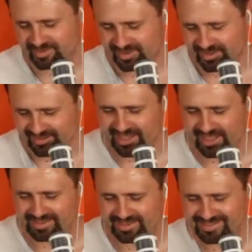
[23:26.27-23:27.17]
Yeah,
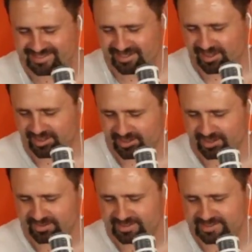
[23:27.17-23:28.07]
this
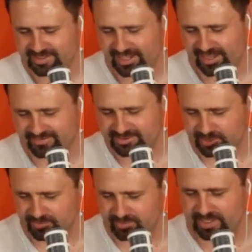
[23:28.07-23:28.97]
live
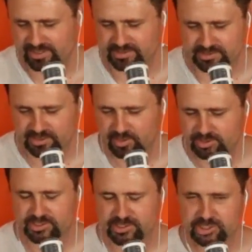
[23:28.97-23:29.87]
stream thing is so
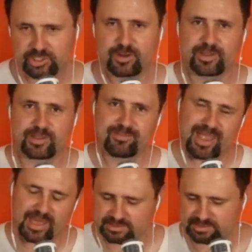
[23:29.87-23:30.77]
interesting. Sean
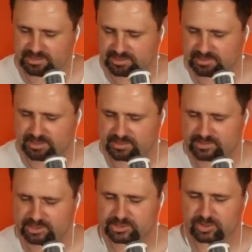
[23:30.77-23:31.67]
McManus
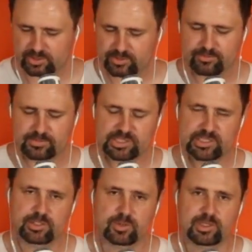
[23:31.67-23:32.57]
just joined
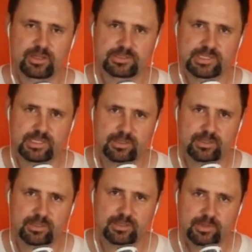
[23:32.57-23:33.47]
Magento Cloud team.
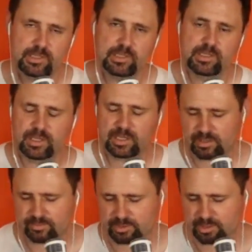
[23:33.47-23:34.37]

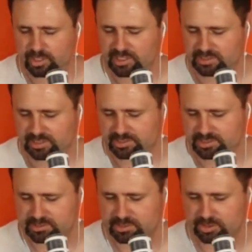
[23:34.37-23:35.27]
Congratulations
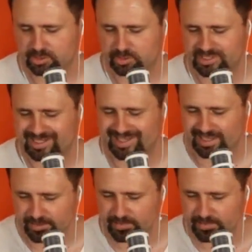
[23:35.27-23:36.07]
to him.